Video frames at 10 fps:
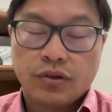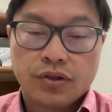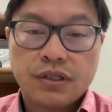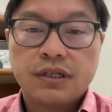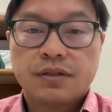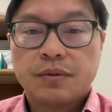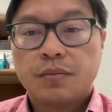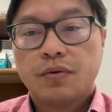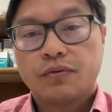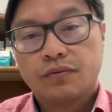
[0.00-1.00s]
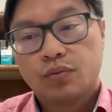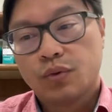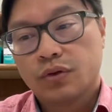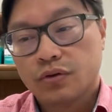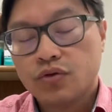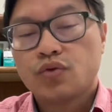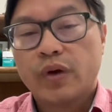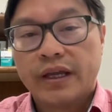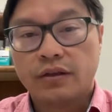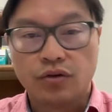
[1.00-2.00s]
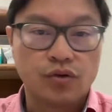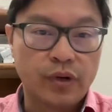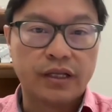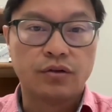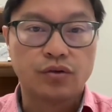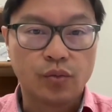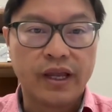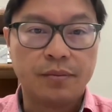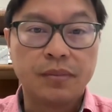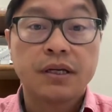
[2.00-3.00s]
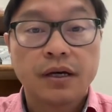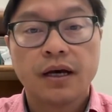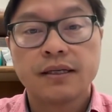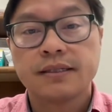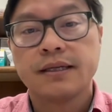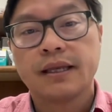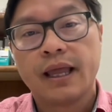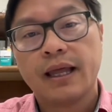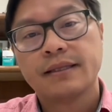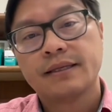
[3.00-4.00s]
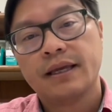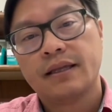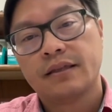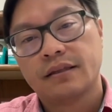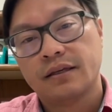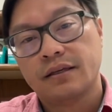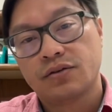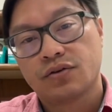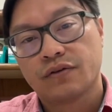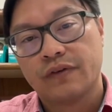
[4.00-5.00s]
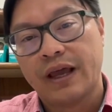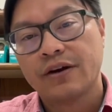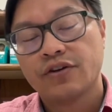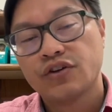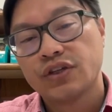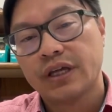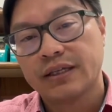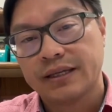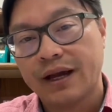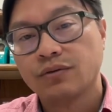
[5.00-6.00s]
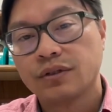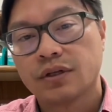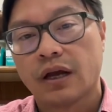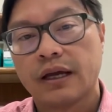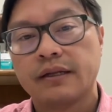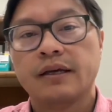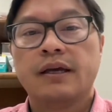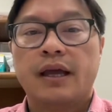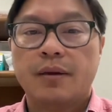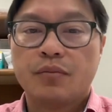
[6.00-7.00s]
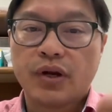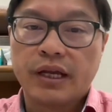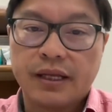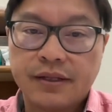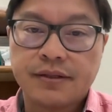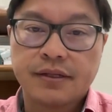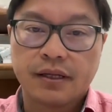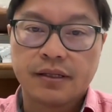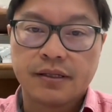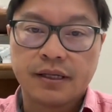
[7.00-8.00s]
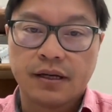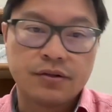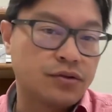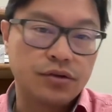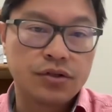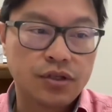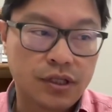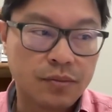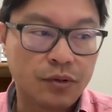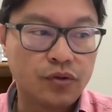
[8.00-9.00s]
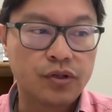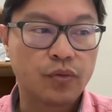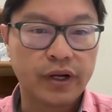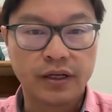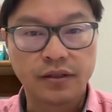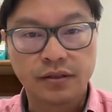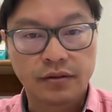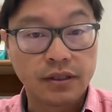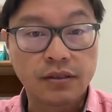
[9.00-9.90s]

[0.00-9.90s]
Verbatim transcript: you'll see is people will lose weight, lose weight, lose weight because they can't take the sort of energy that's outside and bring it inside the cell. So they'll just keep losing weight until they